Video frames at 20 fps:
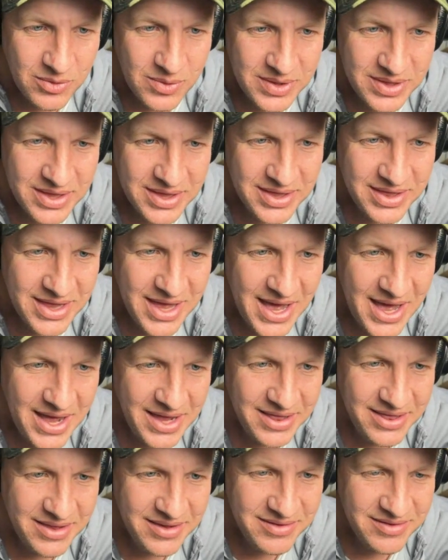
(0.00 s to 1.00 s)
it than
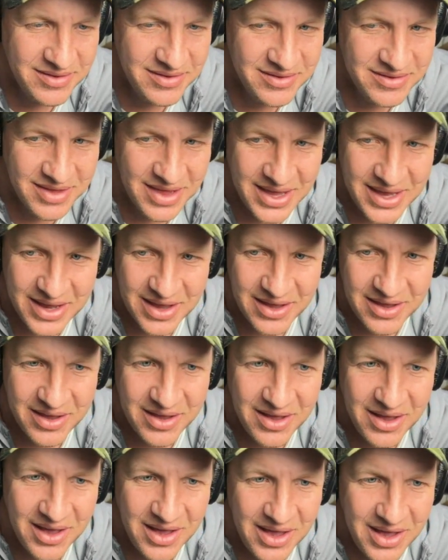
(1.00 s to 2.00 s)
that. This is like
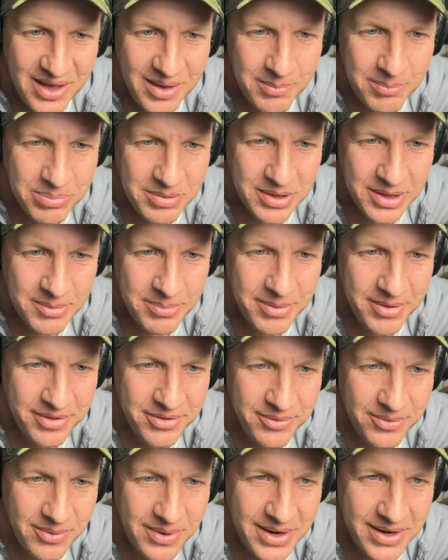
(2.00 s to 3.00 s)
a blip on the
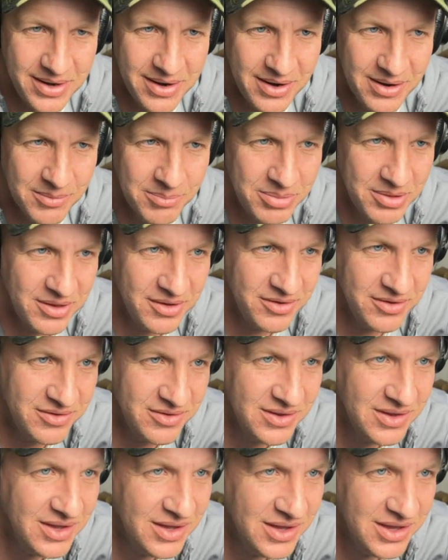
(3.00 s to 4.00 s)
radar. Plus,
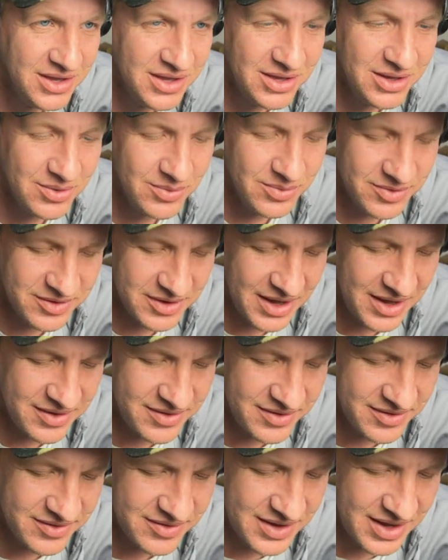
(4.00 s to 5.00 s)

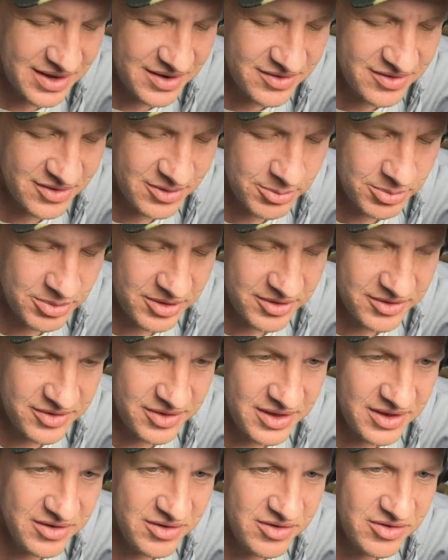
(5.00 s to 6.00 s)
Wisconsin's got a surplus.
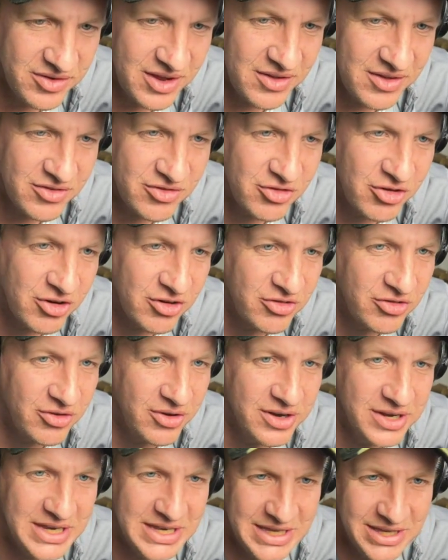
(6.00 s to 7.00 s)
They just got to structure a
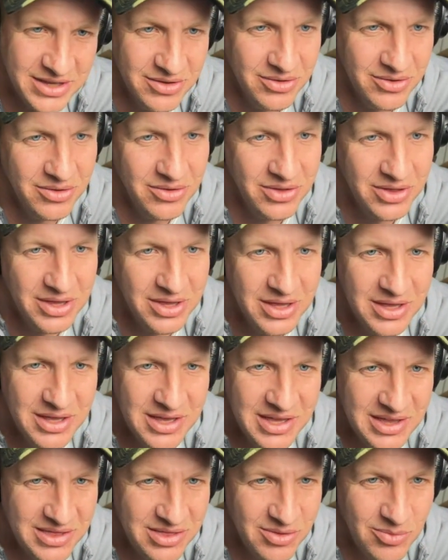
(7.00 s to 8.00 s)
deal
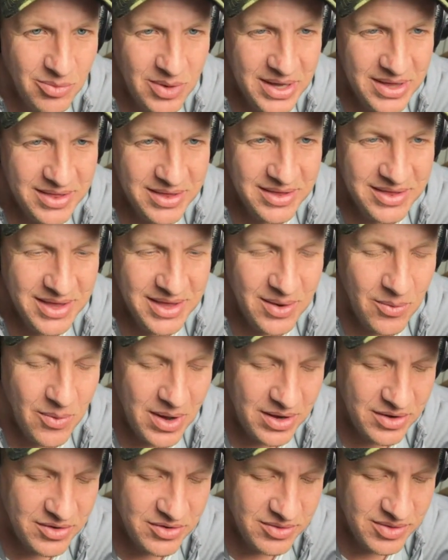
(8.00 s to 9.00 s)
the way that they
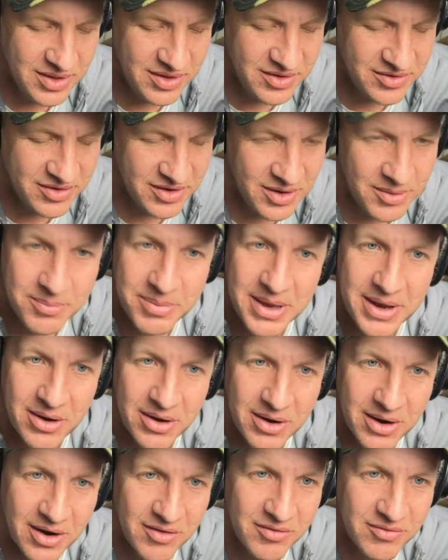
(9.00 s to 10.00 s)
want to, that's going to pay
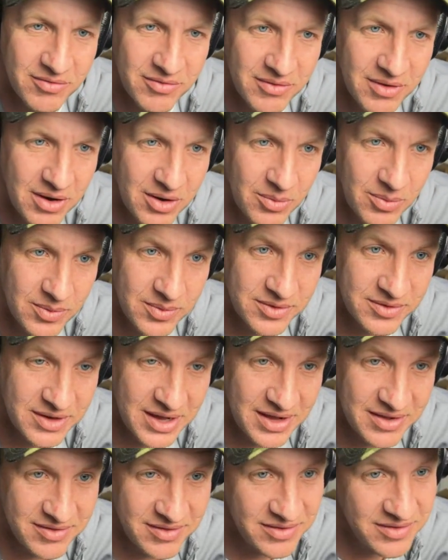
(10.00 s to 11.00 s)
our
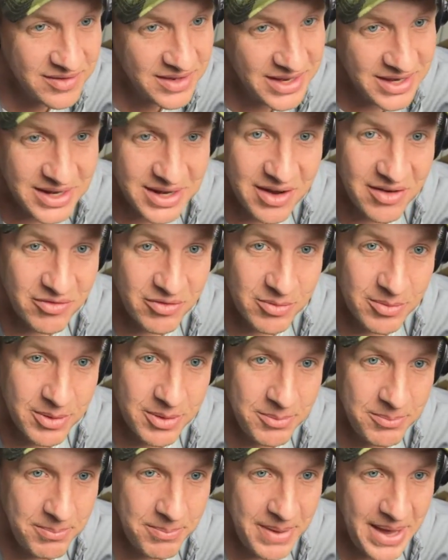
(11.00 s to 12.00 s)
Wisconsin state government
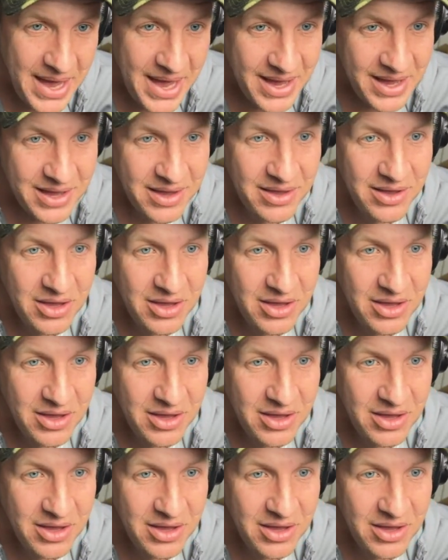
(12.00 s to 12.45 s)
back